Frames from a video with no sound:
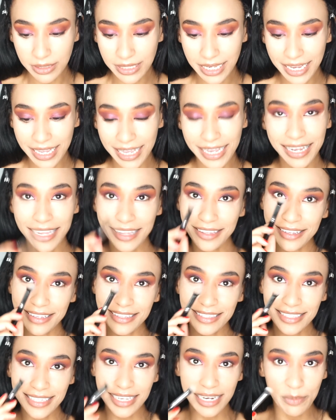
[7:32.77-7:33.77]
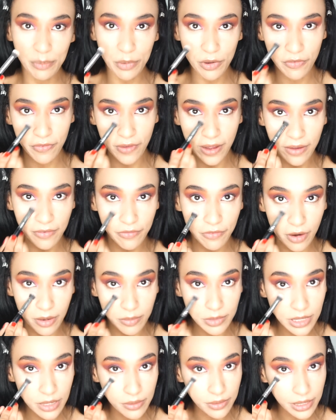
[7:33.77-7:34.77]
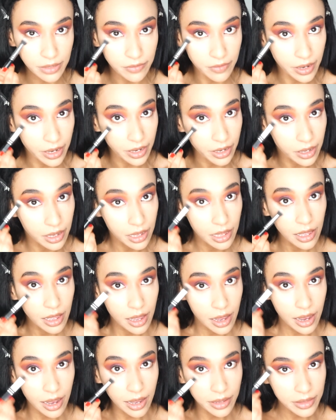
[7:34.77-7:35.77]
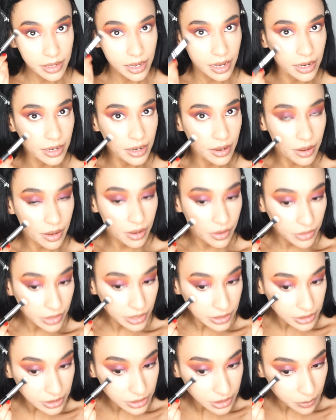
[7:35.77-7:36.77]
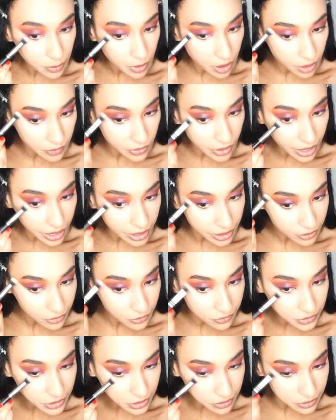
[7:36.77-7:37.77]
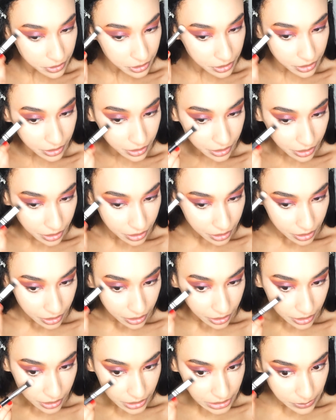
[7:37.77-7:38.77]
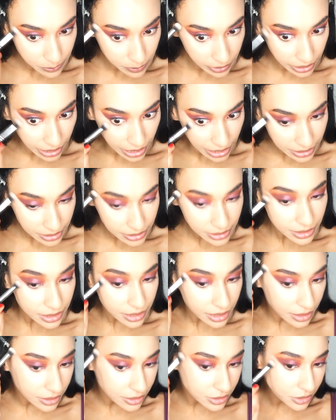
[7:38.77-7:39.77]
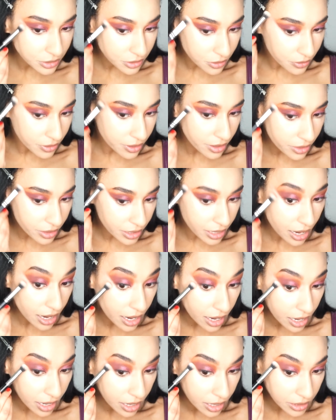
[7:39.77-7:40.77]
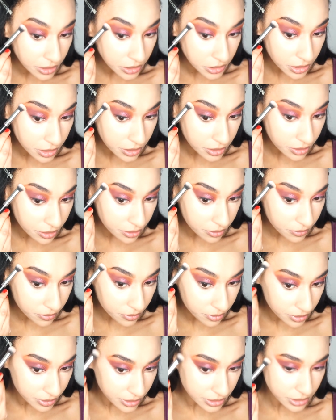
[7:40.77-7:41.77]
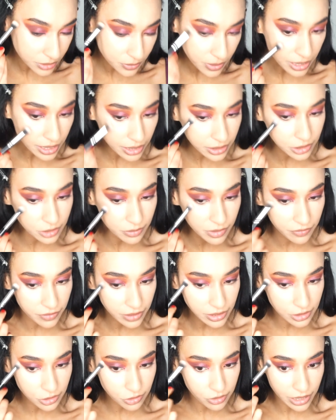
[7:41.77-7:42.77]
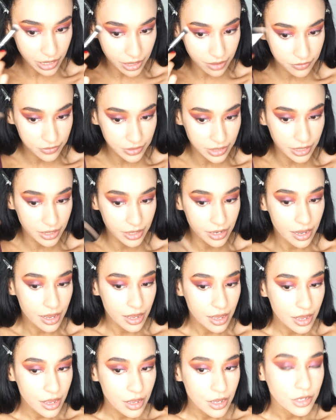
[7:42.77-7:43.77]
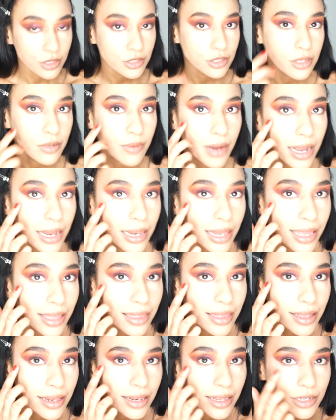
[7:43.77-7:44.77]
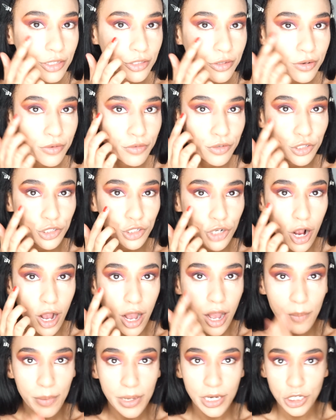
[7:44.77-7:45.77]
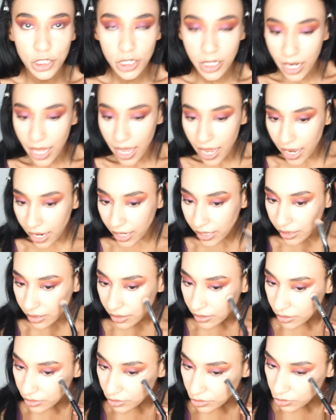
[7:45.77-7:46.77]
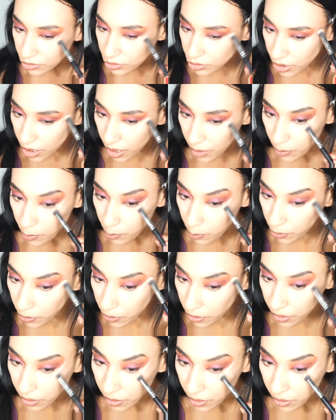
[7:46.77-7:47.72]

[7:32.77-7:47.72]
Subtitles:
take a little concealer buffer from Zoeva, and then this is the part that I love doing, is blending it so that the eyeshadow, this is where I like to do my face straight after, so I like that like sort of sharpish line, not too sharp, but